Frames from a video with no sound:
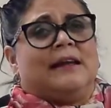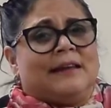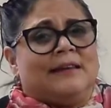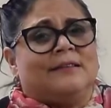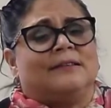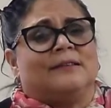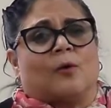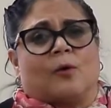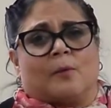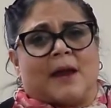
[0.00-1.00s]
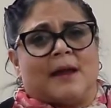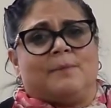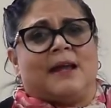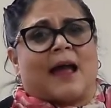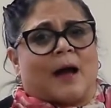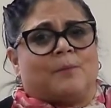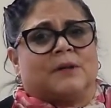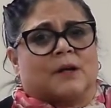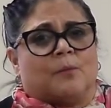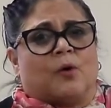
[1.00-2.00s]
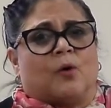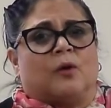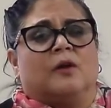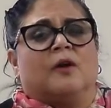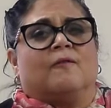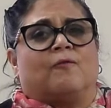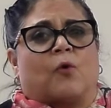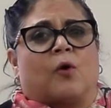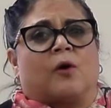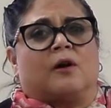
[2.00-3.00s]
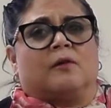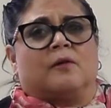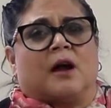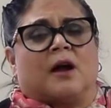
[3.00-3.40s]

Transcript: is or may be applicable for